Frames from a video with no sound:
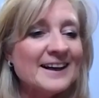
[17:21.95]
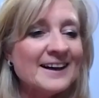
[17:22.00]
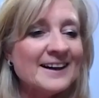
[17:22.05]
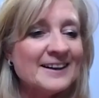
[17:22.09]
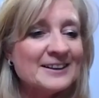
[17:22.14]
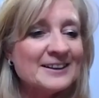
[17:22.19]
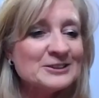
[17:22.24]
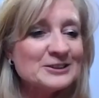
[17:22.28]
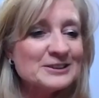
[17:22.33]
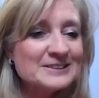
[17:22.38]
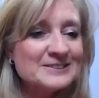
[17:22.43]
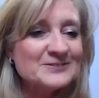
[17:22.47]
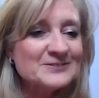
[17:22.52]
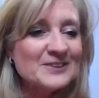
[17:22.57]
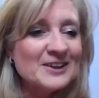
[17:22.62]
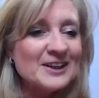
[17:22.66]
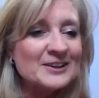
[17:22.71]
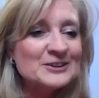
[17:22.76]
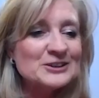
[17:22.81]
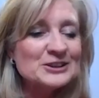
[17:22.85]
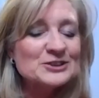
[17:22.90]
I
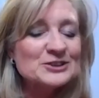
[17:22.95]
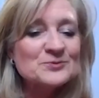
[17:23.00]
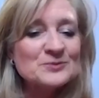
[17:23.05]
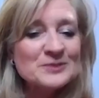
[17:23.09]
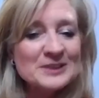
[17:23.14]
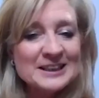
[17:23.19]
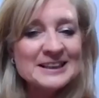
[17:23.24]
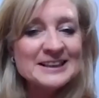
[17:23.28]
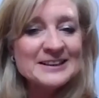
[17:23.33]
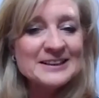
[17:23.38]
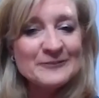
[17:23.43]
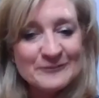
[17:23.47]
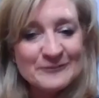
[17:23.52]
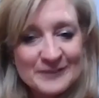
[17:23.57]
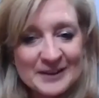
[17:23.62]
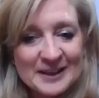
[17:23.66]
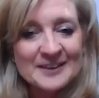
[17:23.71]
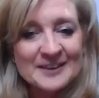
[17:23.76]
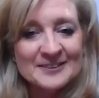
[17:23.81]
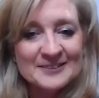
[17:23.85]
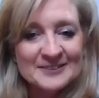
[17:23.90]
just really
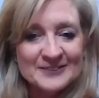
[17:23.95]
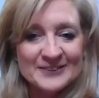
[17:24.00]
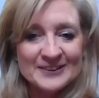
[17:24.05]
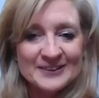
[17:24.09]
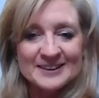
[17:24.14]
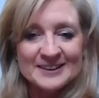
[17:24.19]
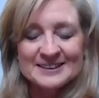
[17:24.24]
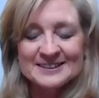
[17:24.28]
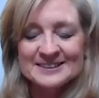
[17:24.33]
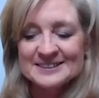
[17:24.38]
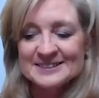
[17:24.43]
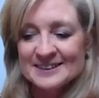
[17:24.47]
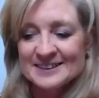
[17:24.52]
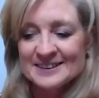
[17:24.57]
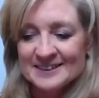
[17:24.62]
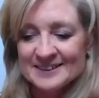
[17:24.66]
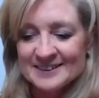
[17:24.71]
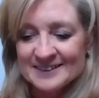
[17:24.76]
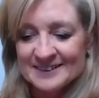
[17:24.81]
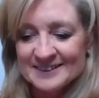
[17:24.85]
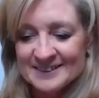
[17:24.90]
feel
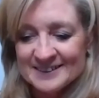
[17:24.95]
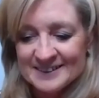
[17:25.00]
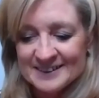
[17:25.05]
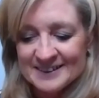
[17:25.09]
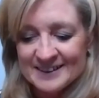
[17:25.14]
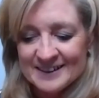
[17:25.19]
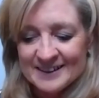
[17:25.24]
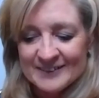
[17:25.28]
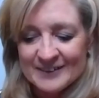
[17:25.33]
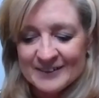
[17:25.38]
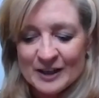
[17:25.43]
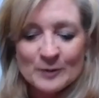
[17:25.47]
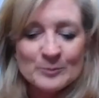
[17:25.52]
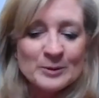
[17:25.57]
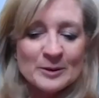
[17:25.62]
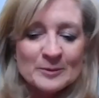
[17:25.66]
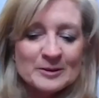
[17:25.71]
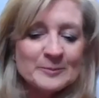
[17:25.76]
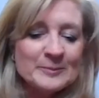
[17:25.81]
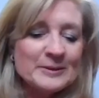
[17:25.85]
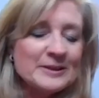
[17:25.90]
that I'll
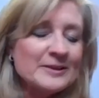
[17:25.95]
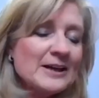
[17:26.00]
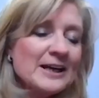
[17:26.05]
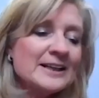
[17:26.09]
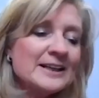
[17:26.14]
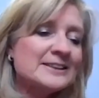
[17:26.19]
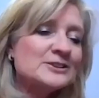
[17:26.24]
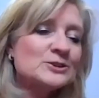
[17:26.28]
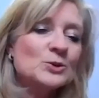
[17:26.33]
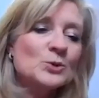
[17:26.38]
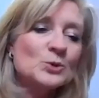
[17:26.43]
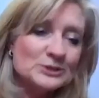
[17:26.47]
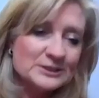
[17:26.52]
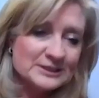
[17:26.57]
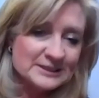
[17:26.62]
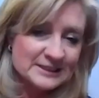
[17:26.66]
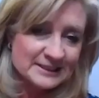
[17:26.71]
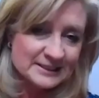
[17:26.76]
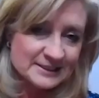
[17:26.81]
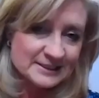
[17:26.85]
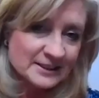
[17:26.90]
probably be
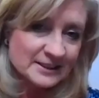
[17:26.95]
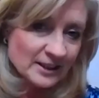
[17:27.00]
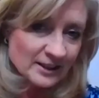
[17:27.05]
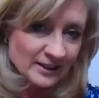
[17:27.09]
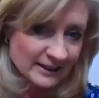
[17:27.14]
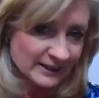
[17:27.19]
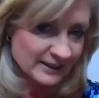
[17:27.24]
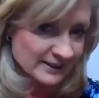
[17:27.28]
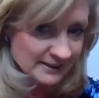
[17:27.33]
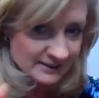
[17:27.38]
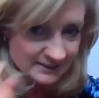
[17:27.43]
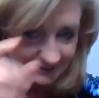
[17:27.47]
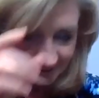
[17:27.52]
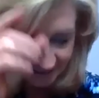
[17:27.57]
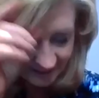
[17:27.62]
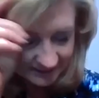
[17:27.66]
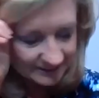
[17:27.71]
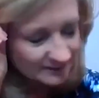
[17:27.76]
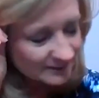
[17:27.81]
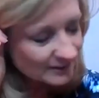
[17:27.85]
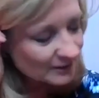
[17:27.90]
exhausted tonight
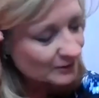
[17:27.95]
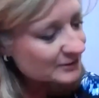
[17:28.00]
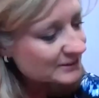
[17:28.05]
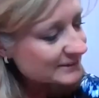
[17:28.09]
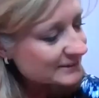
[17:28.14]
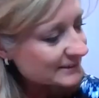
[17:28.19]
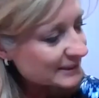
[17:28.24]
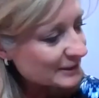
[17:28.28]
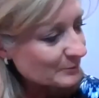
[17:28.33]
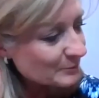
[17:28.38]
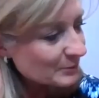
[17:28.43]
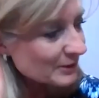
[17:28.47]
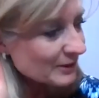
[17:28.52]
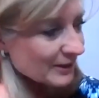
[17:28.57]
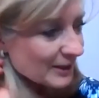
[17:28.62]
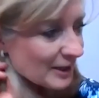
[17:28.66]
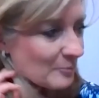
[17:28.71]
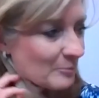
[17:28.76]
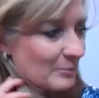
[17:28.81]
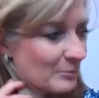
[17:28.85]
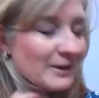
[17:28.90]
and go to sleep
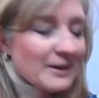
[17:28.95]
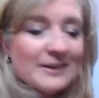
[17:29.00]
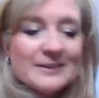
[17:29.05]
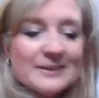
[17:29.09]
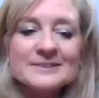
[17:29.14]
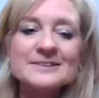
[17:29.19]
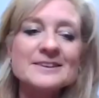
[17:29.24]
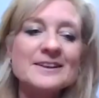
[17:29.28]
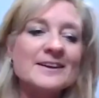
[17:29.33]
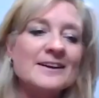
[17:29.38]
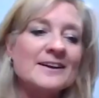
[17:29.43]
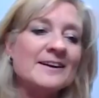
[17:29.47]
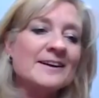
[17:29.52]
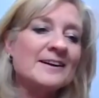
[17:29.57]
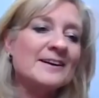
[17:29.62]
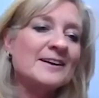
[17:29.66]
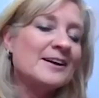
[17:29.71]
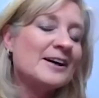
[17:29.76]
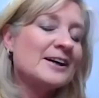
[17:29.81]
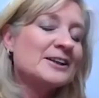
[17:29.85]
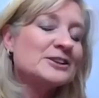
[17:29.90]
early, but
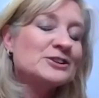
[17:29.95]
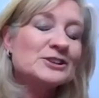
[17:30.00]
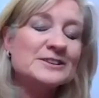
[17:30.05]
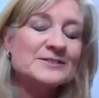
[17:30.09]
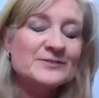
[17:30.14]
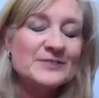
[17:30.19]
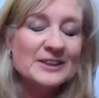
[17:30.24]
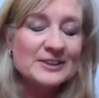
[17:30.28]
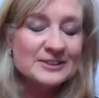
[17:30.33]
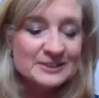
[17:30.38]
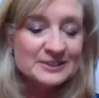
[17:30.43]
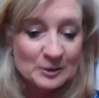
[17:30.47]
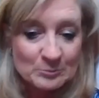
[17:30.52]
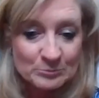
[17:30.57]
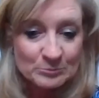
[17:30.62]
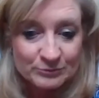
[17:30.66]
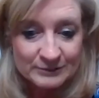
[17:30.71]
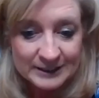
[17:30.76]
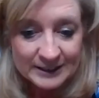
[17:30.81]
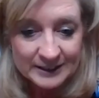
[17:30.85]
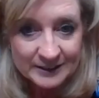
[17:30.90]
I just felt so
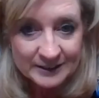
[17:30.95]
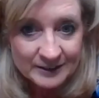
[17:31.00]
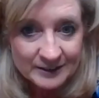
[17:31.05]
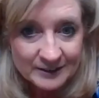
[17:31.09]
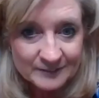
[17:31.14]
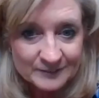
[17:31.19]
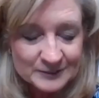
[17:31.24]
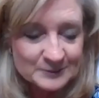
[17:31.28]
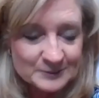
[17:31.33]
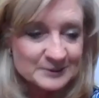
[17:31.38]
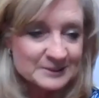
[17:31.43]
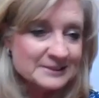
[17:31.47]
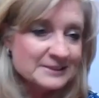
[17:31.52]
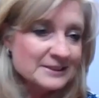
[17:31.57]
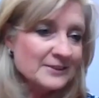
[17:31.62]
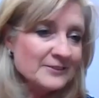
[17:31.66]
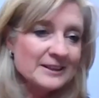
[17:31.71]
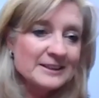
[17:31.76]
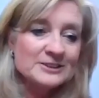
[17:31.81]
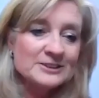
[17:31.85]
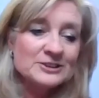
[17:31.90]
brilliant afterwards.
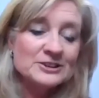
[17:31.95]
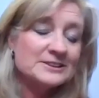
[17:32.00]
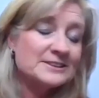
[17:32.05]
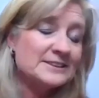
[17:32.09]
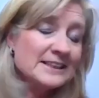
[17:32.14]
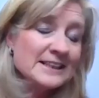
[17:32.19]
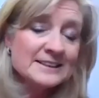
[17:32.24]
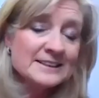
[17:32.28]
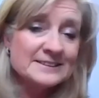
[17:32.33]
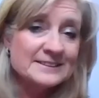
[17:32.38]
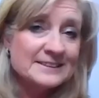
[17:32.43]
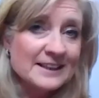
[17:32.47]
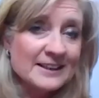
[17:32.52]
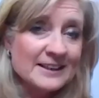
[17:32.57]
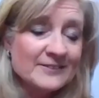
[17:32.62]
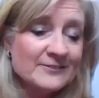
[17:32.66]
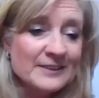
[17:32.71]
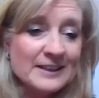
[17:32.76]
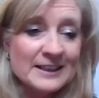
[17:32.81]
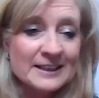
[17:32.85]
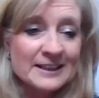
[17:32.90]
So it just has that
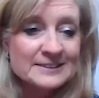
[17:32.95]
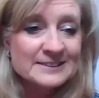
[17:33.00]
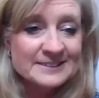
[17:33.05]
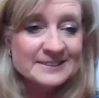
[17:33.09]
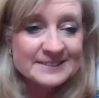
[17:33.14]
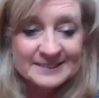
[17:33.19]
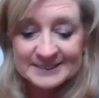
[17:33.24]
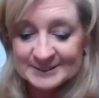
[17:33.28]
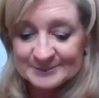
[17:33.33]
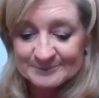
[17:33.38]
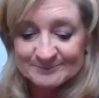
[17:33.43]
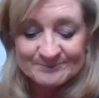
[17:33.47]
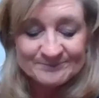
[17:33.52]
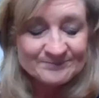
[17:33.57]
effect, doesn't it?